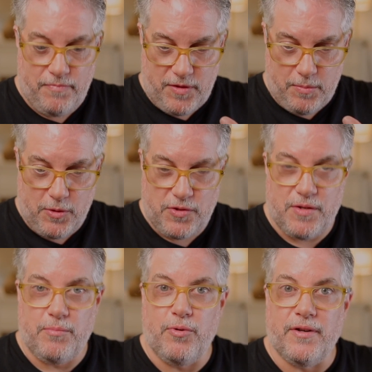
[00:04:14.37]
the most
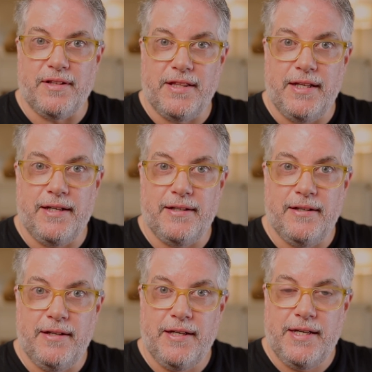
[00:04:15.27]
important
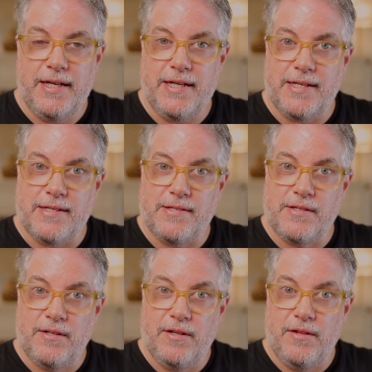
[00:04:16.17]
thing
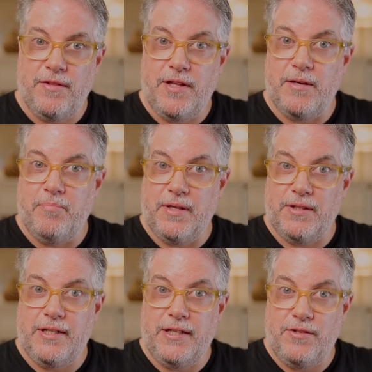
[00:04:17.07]
is the
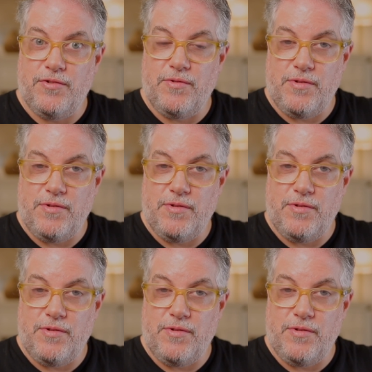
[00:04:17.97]
ability